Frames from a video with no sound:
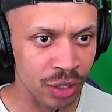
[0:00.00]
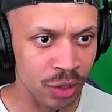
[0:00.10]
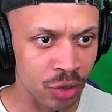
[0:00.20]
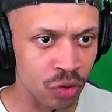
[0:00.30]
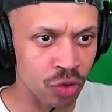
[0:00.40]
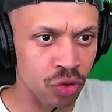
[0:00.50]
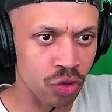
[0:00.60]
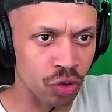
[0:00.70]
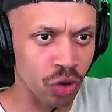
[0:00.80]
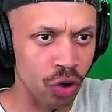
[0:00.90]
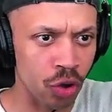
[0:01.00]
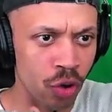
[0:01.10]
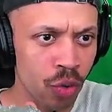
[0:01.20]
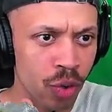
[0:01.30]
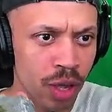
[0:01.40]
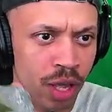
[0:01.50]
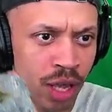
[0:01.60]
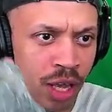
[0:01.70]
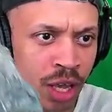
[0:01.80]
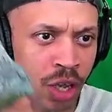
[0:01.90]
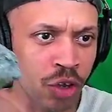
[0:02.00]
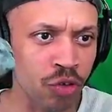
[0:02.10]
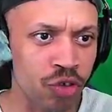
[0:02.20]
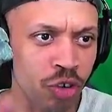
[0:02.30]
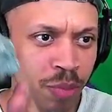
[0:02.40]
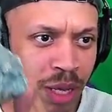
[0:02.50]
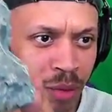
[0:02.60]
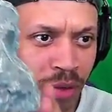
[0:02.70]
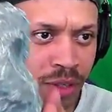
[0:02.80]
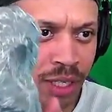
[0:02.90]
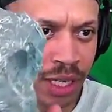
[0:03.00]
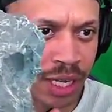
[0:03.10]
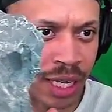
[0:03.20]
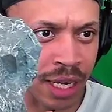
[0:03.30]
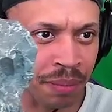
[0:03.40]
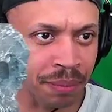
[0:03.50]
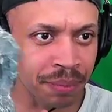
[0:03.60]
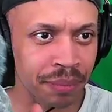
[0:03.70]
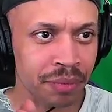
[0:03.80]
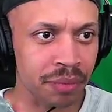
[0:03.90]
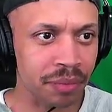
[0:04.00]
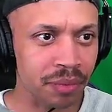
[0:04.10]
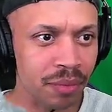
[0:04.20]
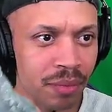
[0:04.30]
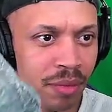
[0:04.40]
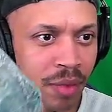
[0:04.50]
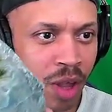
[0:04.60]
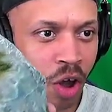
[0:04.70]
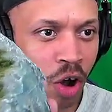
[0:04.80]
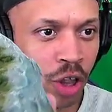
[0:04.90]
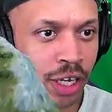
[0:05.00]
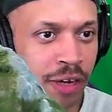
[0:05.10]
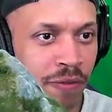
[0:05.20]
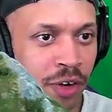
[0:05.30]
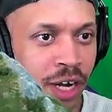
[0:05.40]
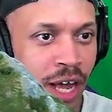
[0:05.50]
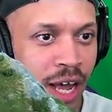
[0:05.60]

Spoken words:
So you should be able to see all the different